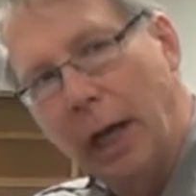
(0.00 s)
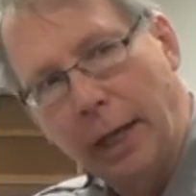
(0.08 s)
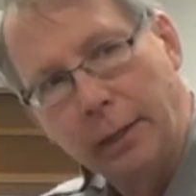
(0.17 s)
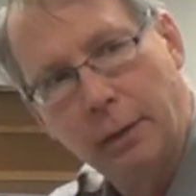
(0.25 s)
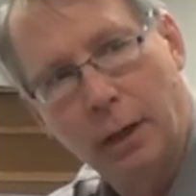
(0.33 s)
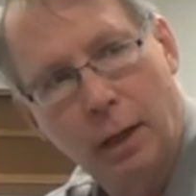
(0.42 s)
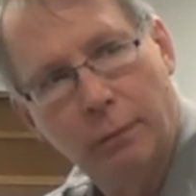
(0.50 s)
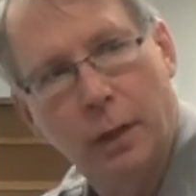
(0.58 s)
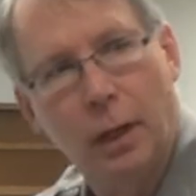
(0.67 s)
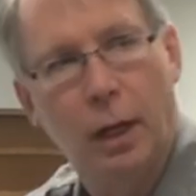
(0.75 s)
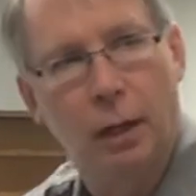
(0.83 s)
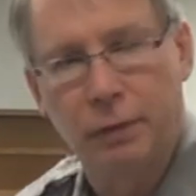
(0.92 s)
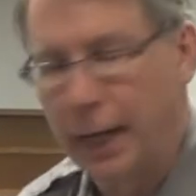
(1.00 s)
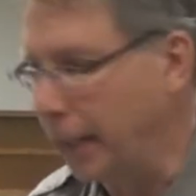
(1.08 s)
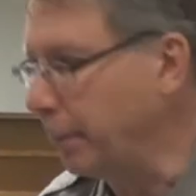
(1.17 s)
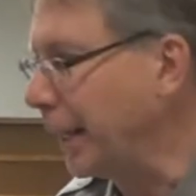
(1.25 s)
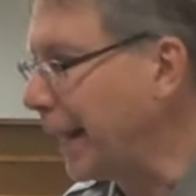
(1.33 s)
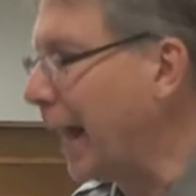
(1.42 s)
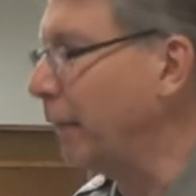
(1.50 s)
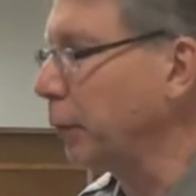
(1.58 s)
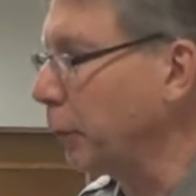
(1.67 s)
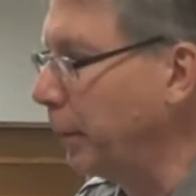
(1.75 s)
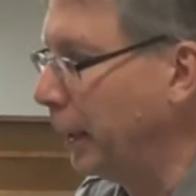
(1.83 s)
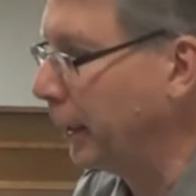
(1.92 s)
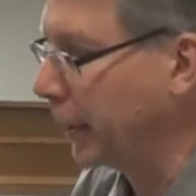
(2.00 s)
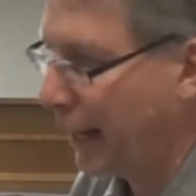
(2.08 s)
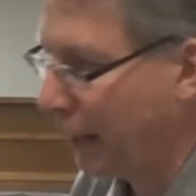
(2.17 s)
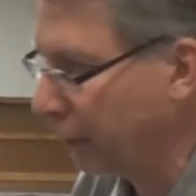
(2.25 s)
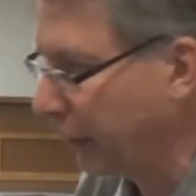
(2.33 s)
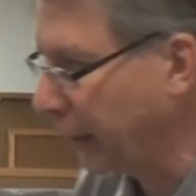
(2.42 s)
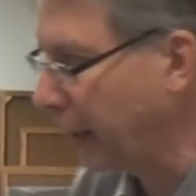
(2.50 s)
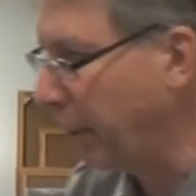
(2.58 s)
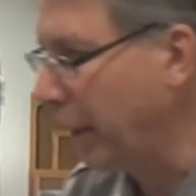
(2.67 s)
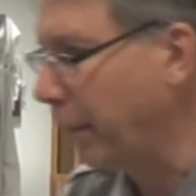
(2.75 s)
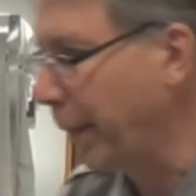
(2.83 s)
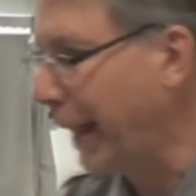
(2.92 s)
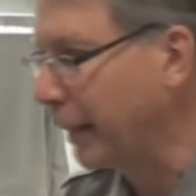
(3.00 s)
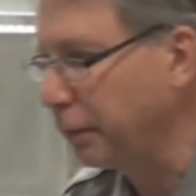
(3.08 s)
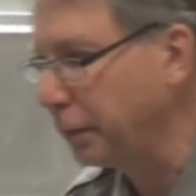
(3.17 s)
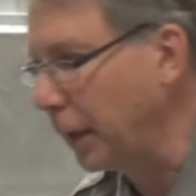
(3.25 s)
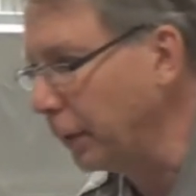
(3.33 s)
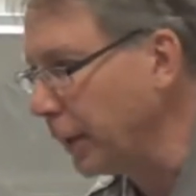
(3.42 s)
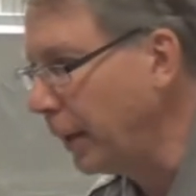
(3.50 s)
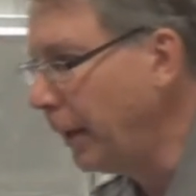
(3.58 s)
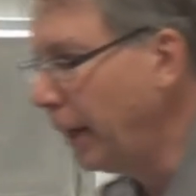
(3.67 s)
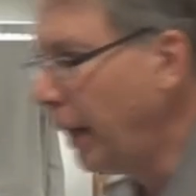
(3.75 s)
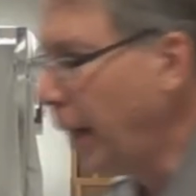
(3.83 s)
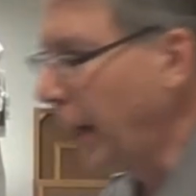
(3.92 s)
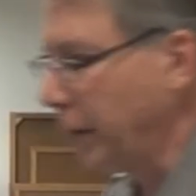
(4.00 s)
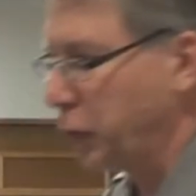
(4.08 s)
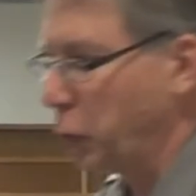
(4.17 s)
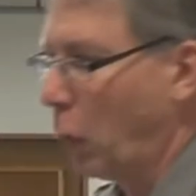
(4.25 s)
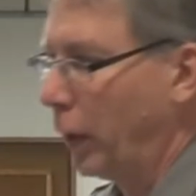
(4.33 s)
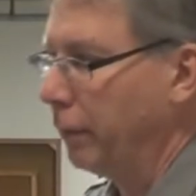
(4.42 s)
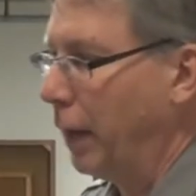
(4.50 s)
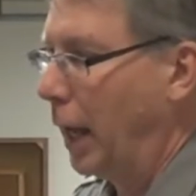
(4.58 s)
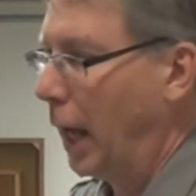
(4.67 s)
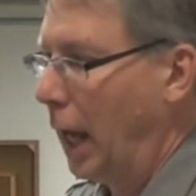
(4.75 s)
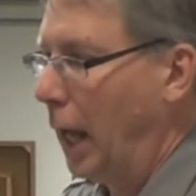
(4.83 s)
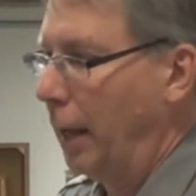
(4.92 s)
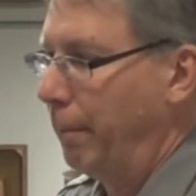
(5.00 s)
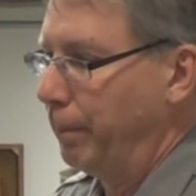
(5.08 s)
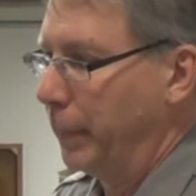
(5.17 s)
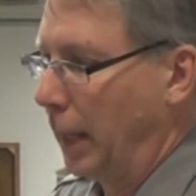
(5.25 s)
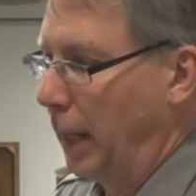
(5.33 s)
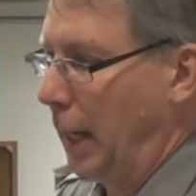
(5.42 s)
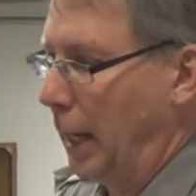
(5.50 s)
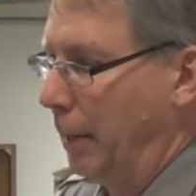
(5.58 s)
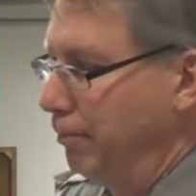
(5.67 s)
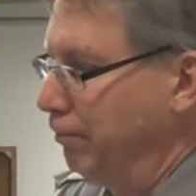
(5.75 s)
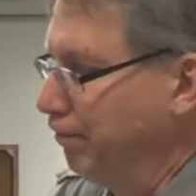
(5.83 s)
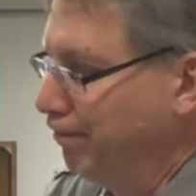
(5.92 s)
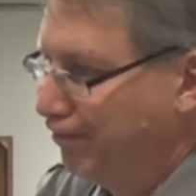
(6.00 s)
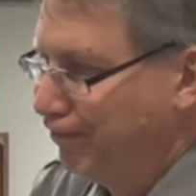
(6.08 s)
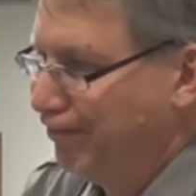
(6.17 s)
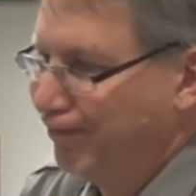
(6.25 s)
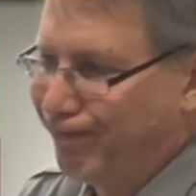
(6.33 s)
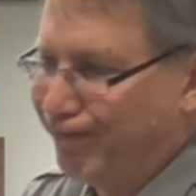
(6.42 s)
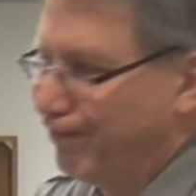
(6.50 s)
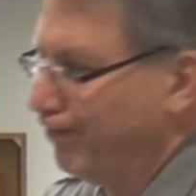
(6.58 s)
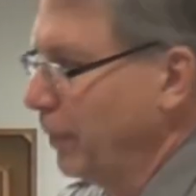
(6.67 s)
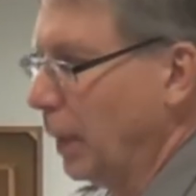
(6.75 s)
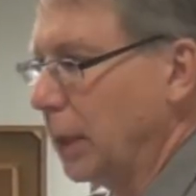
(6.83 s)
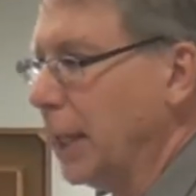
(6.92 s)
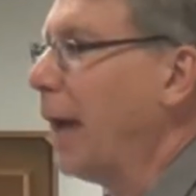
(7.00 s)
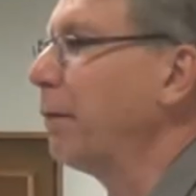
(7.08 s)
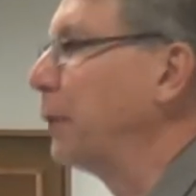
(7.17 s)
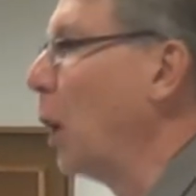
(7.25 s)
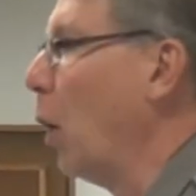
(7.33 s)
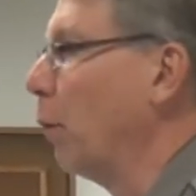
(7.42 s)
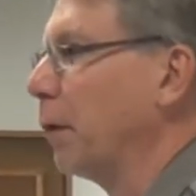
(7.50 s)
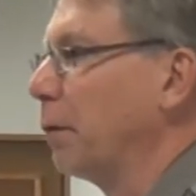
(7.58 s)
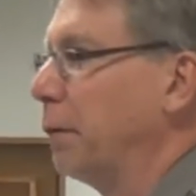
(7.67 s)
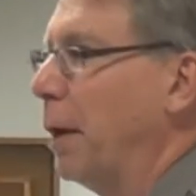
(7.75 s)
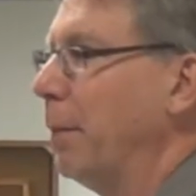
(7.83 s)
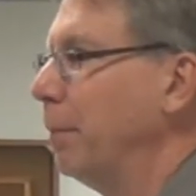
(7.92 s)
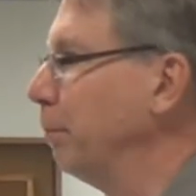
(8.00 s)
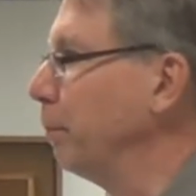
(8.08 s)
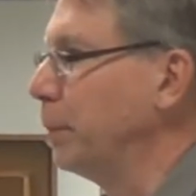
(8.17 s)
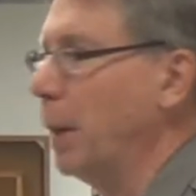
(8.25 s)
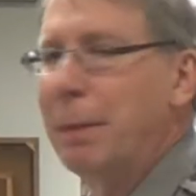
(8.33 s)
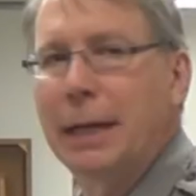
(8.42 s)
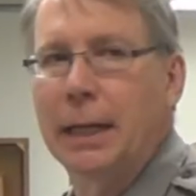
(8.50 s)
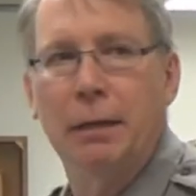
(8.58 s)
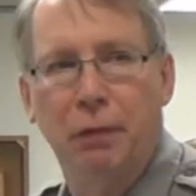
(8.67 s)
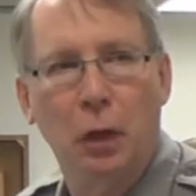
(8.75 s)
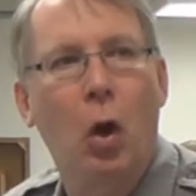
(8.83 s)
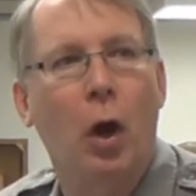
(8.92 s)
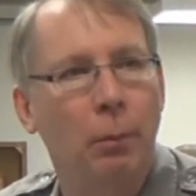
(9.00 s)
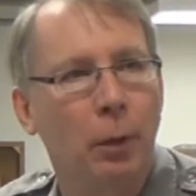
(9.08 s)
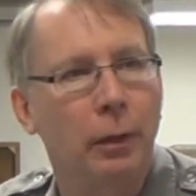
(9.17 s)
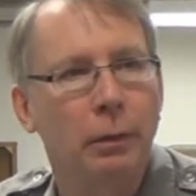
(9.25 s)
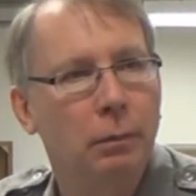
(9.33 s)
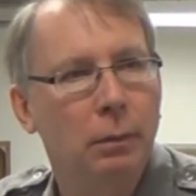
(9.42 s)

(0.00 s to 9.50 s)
cut of an enemy cavalryman encountering them on the battlefield. It's sort of a leftover from the medieval armor